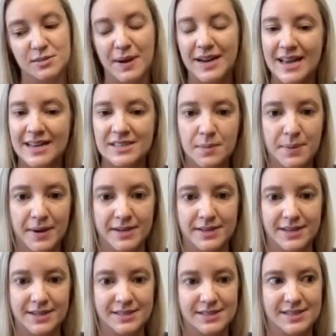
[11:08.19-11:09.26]
But
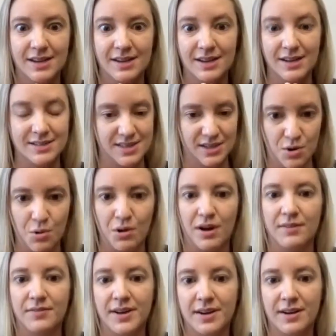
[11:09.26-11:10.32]
independence is the
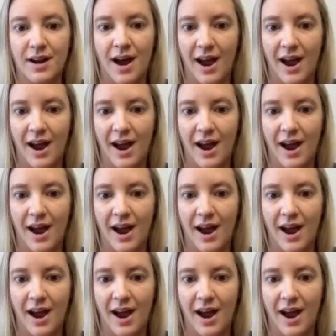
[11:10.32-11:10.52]
core of it.